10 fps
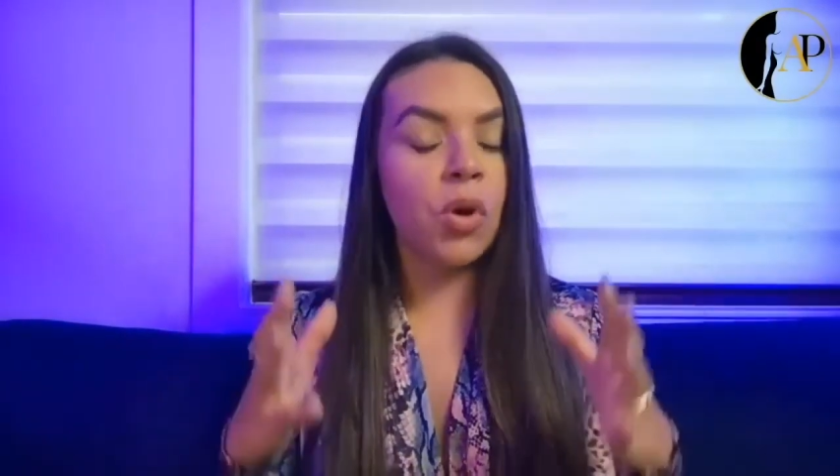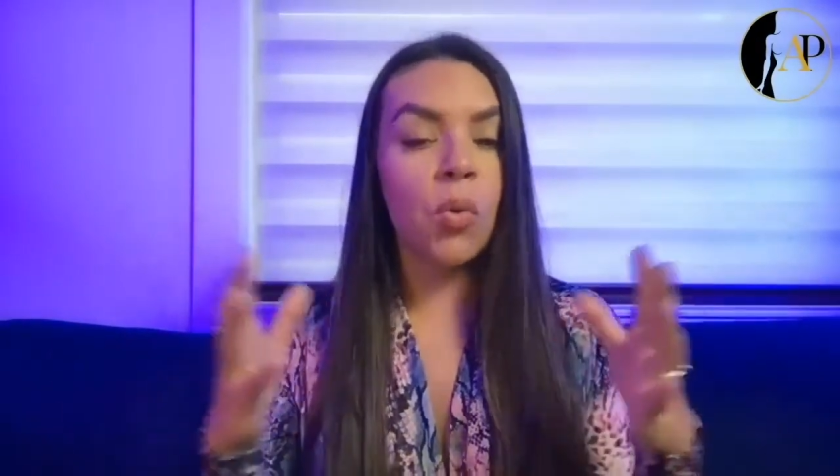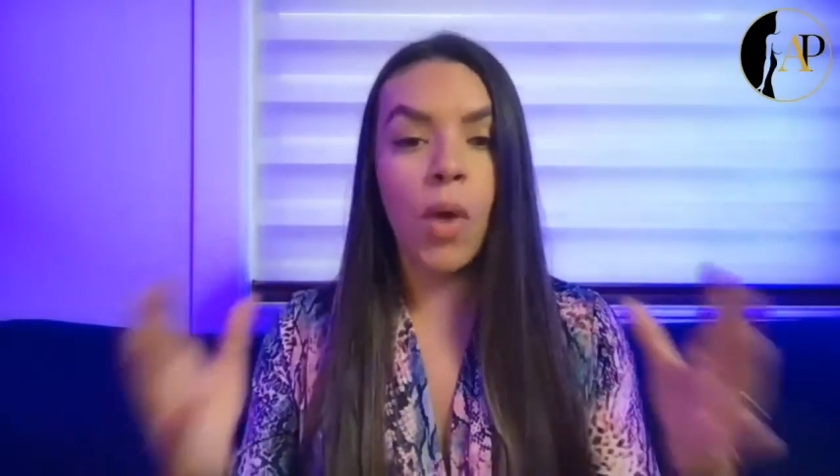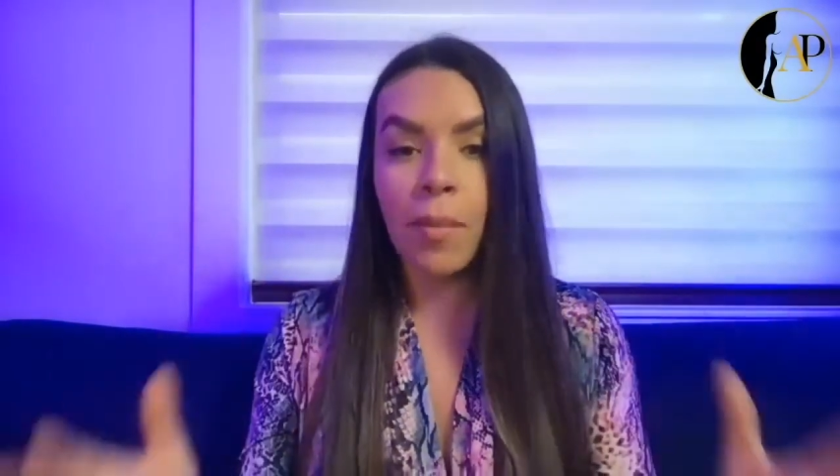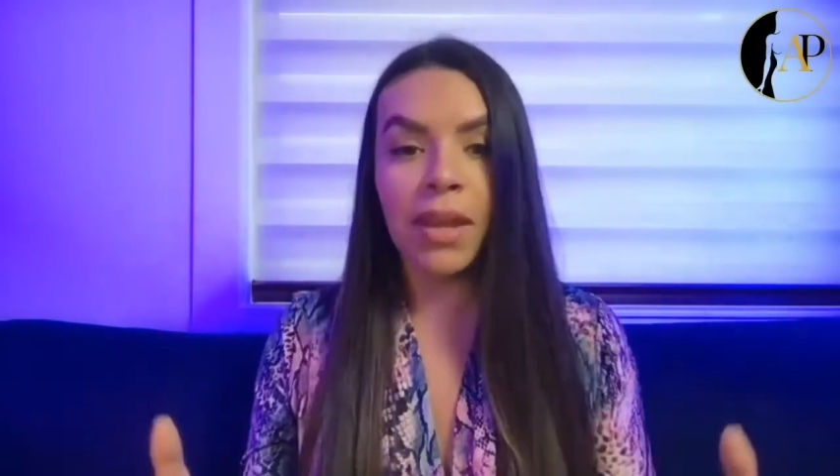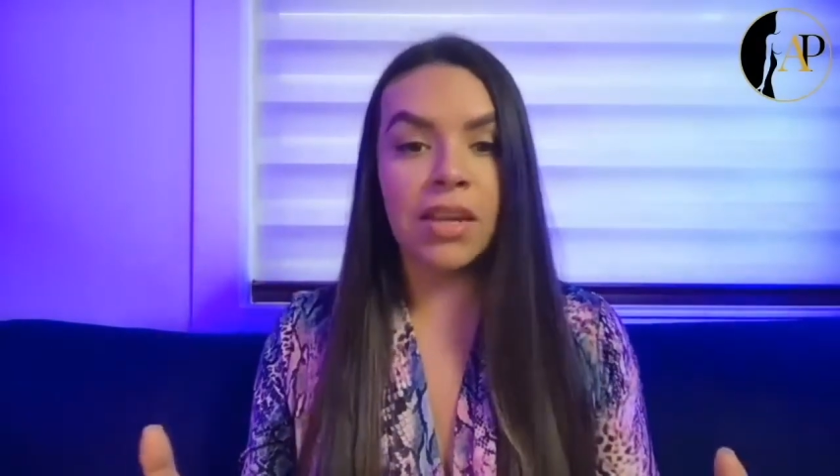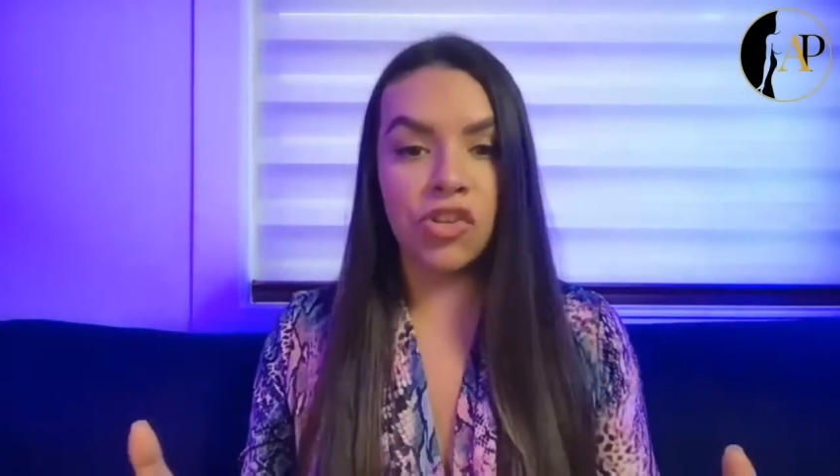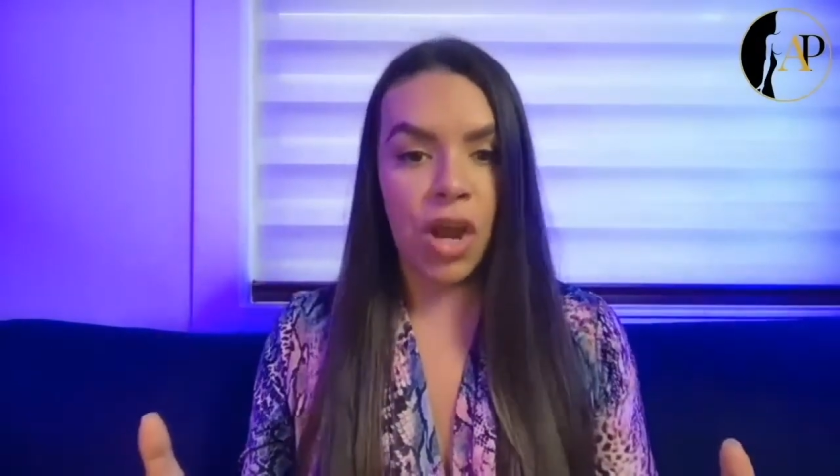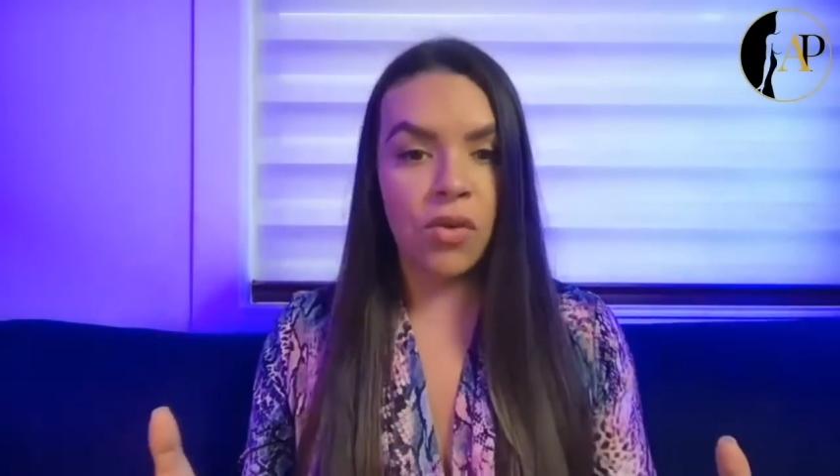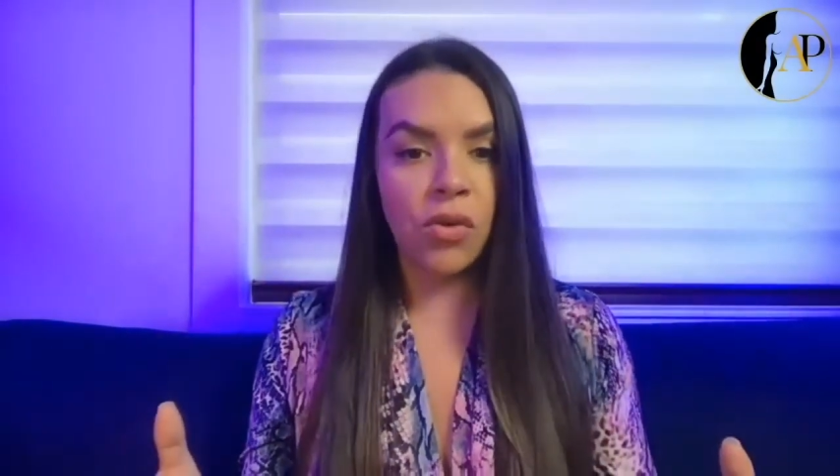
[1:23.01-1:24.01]
or women in
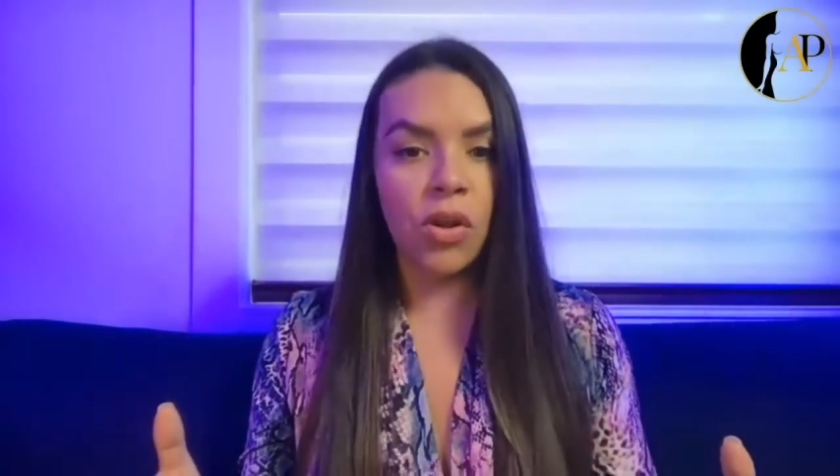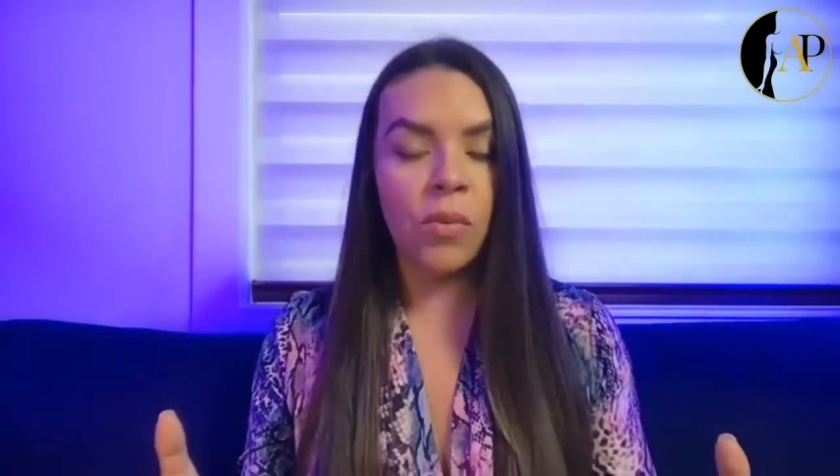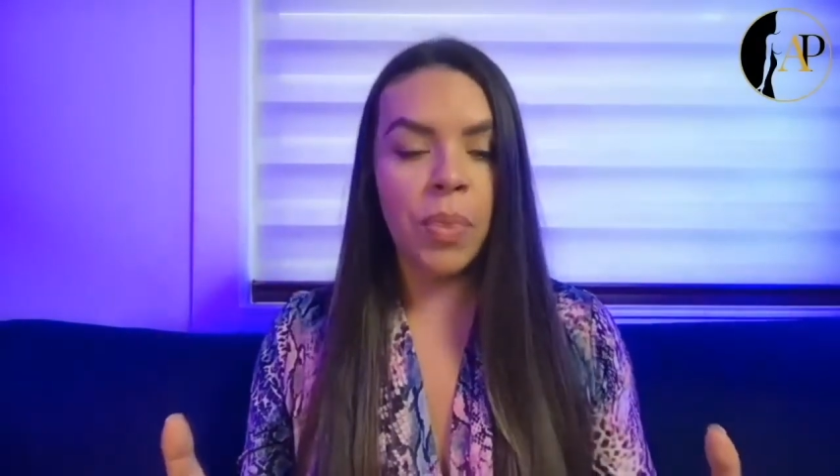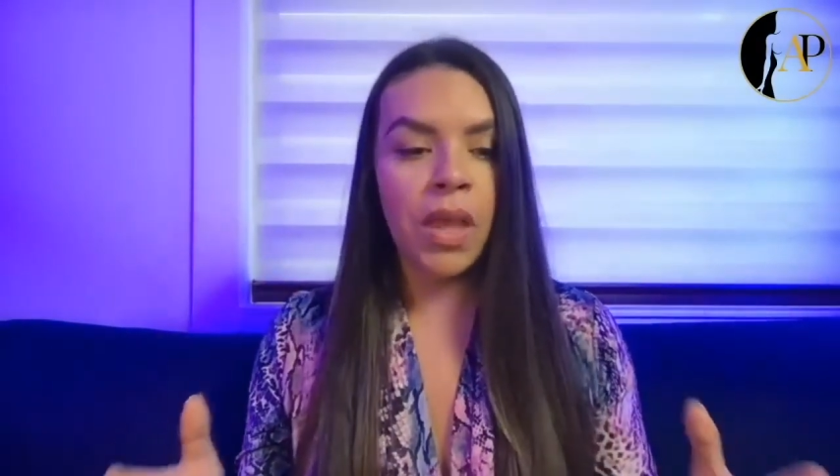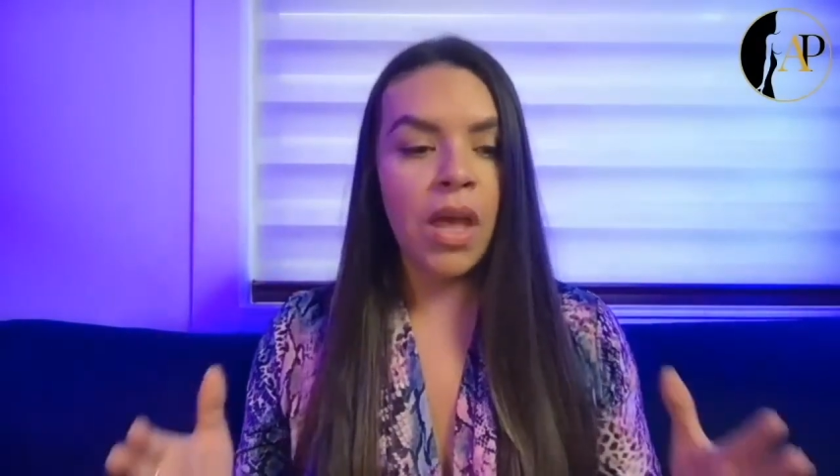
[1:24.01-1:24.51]
general